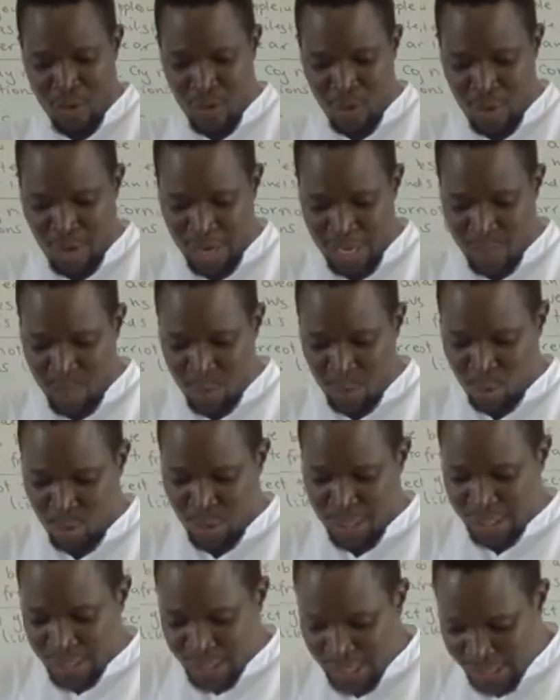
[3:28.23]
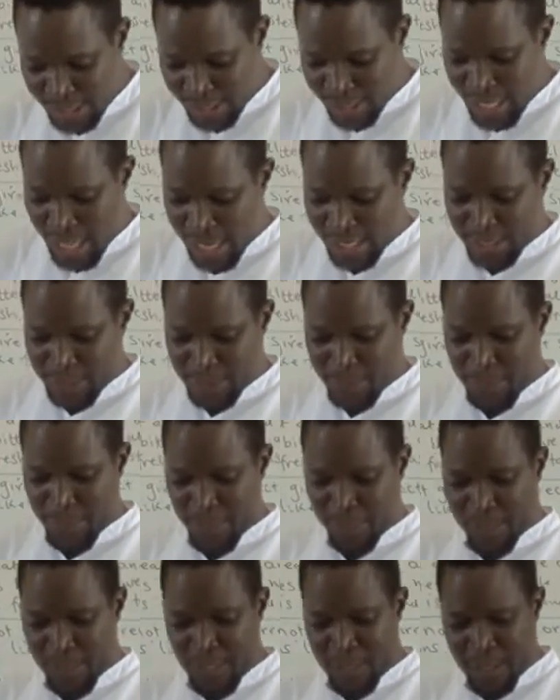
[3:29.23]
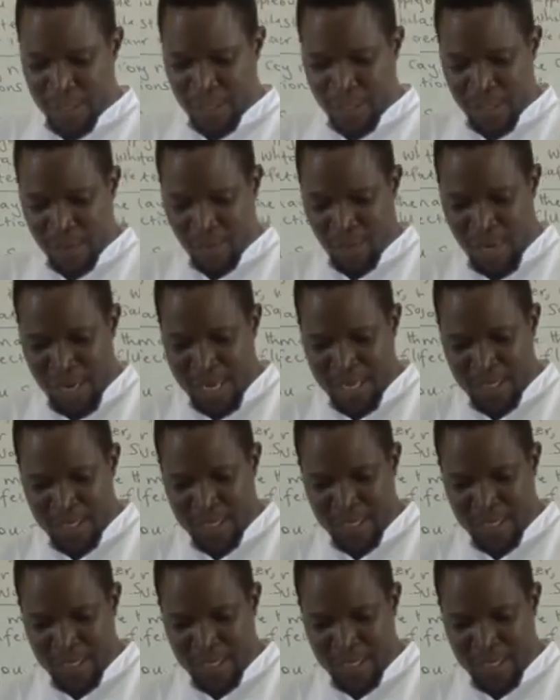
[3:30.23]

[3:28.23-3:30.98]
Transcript: you are able to detect that, right?